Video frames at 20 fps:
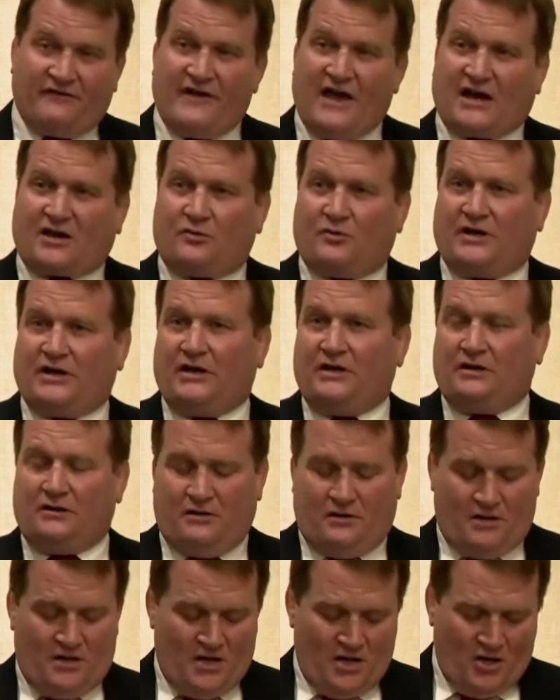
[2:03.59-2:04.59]
of equity,
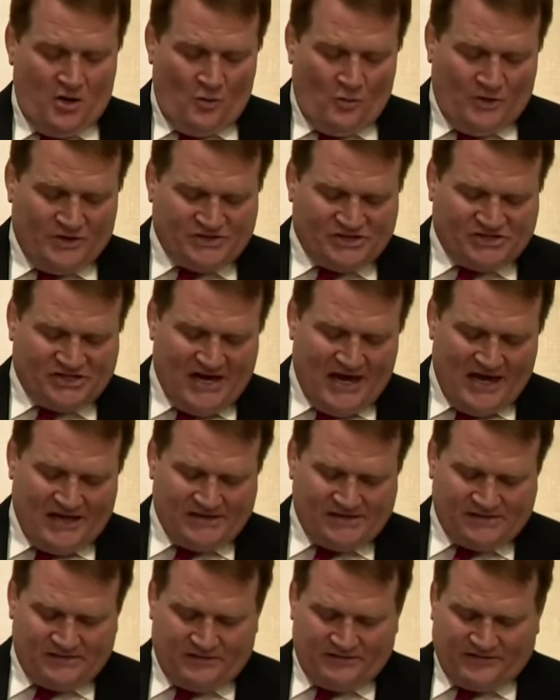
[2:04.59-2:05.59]
which
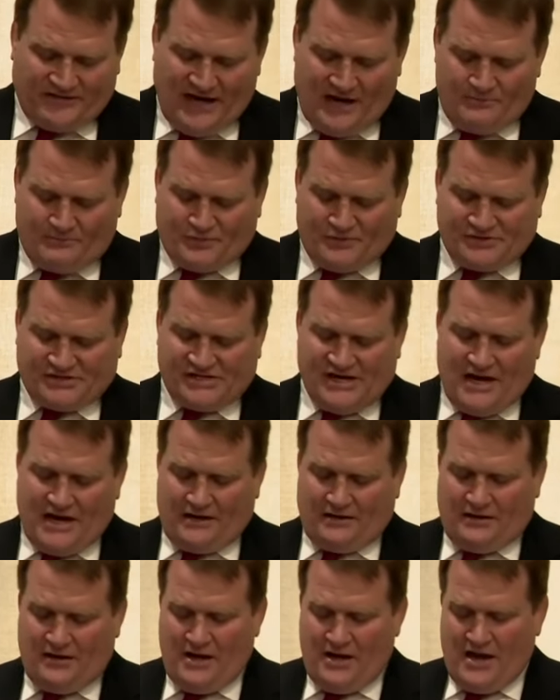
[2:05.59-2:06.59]
says 10%
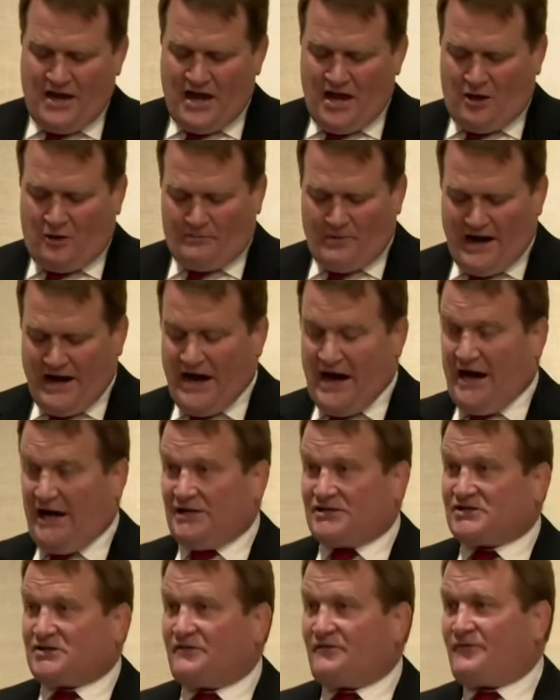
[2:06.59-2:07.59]
held by
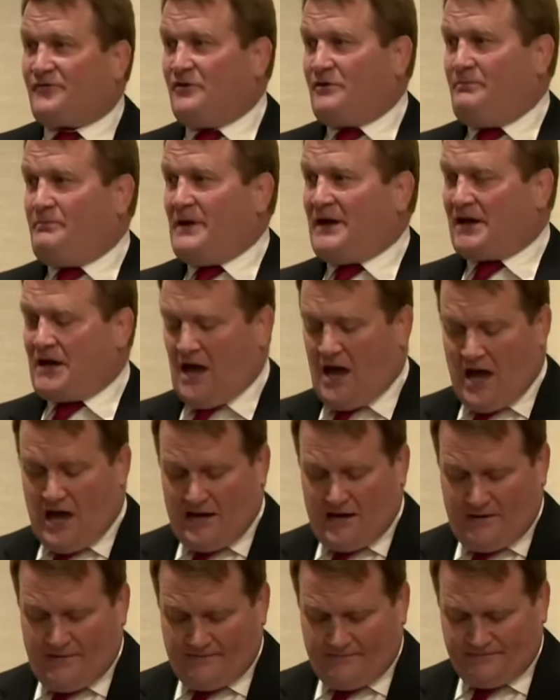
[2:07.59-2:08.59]
H for the big guy.